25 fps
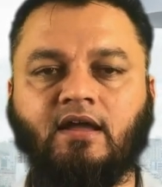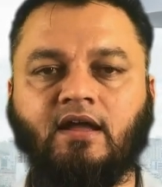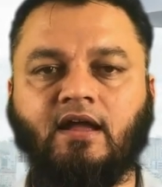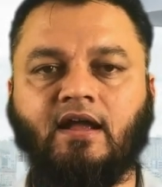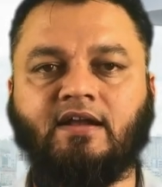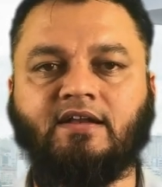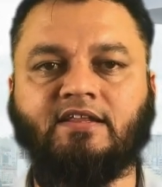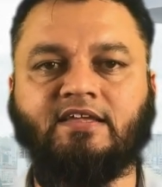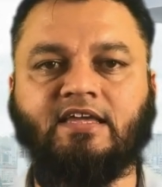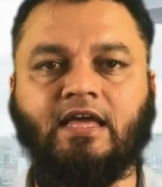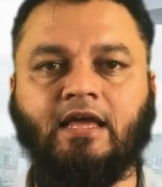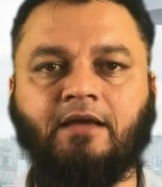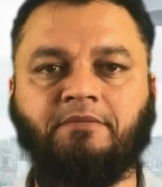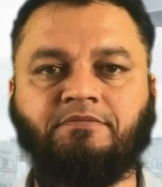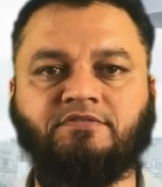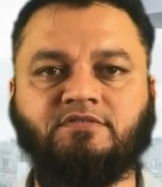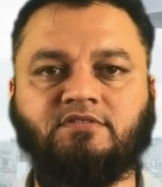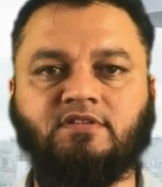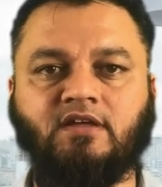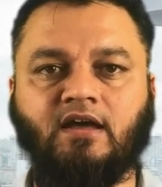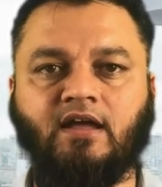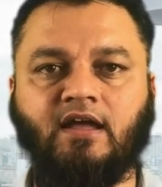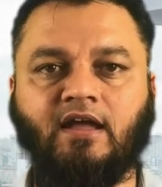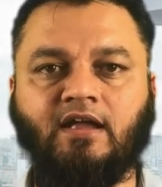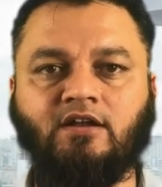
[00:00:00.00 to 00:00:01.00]
It keeps
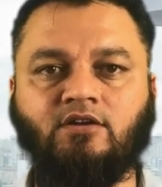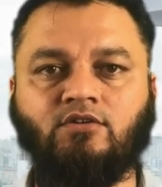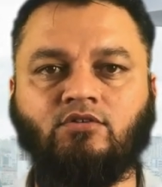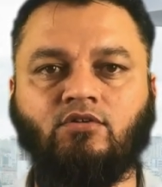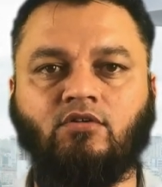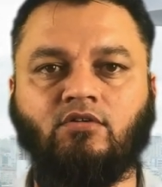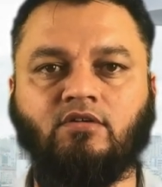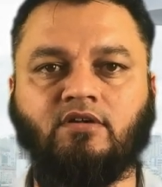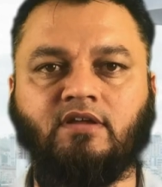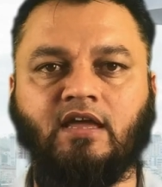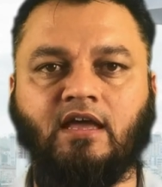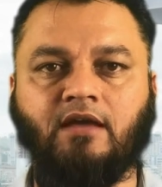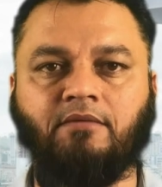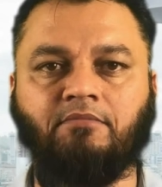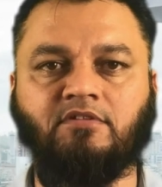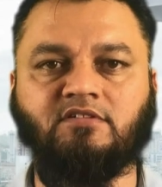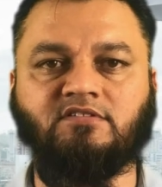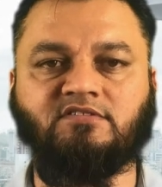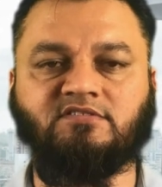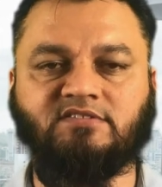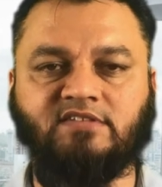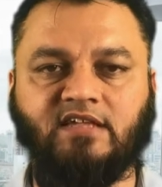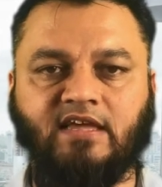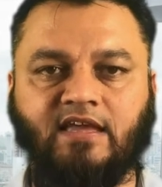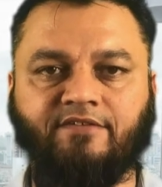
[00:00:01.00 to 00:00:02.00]
the indoor cables
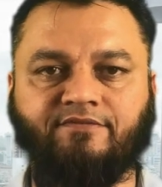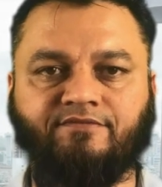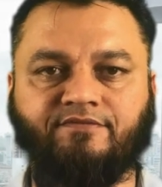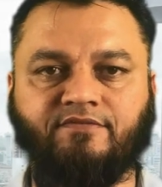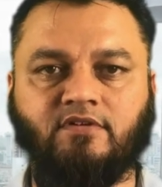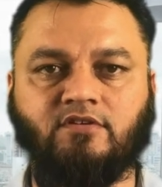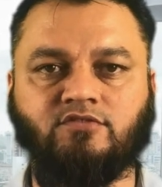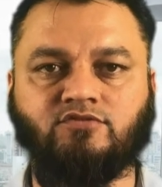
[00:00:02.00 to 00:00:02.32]
safe,